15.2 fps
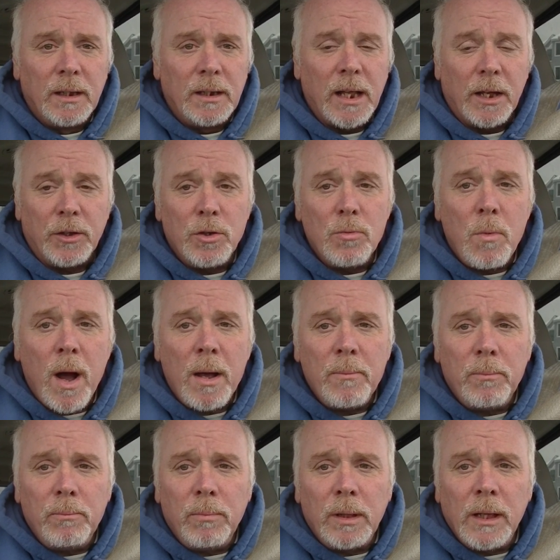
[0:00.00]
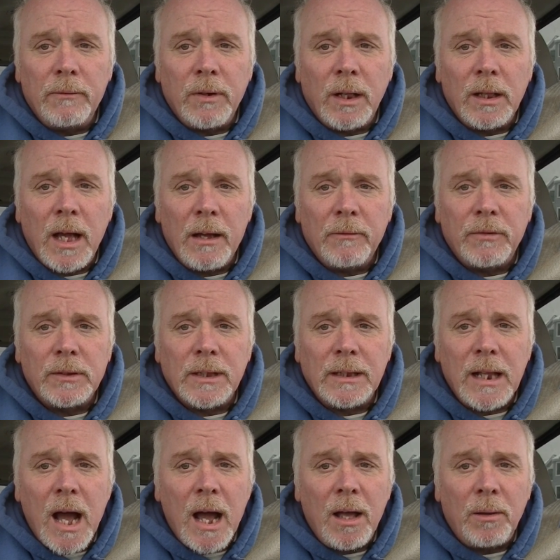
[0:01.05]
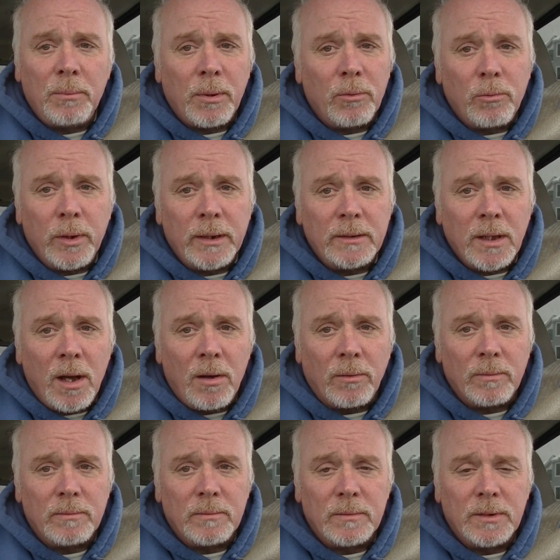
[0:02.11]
Now, you might live in a life of denial, but we don't.